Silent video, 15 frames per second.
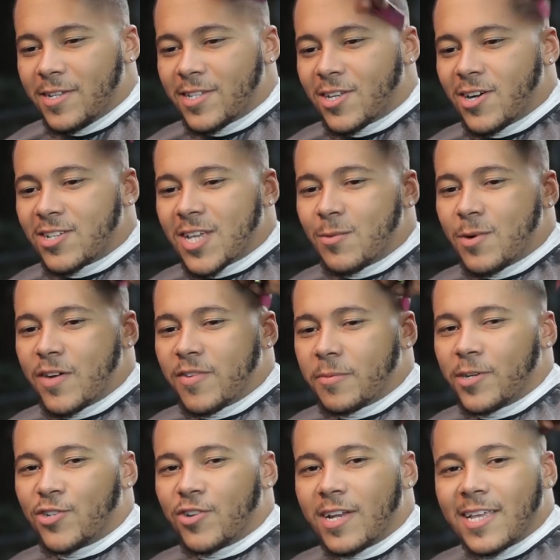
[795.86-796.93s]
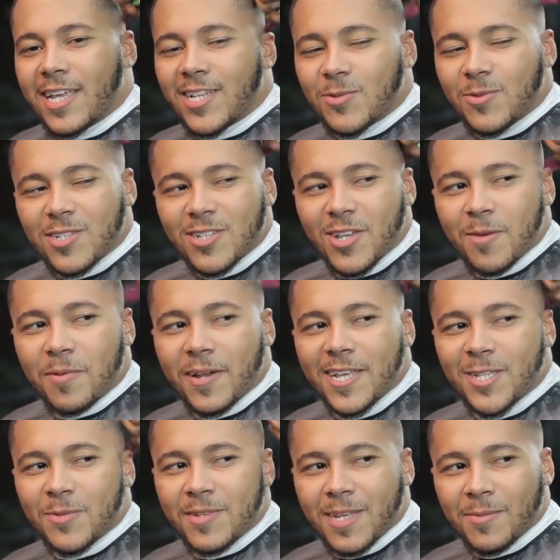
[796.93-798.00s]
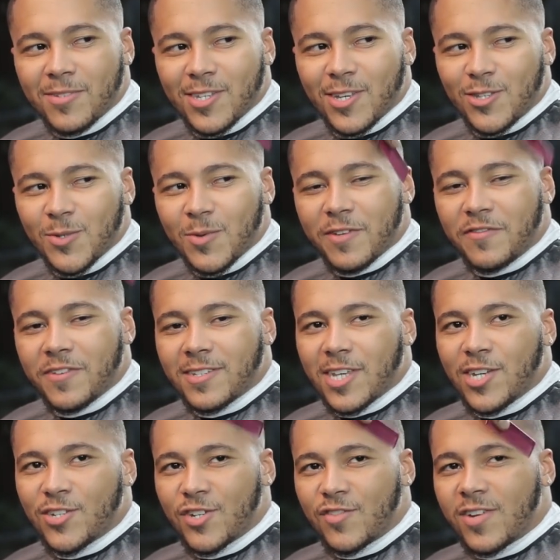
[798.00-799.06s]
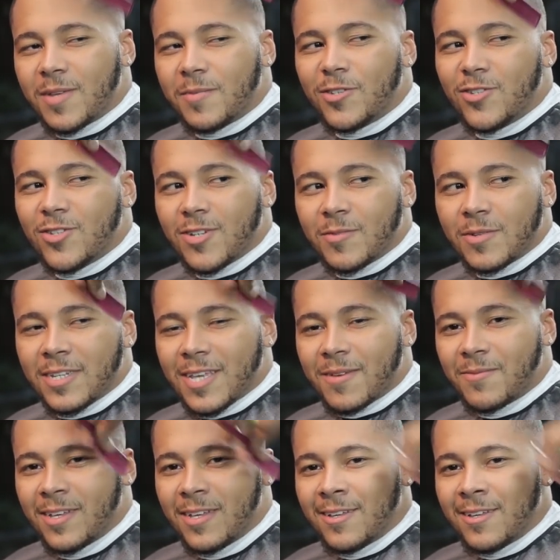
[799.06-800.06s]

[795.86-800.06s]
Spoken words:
Some of these girls ain't worth it, but you're trying to get to a certain place with them, so you're doing things that you shouldn't really be doing with them.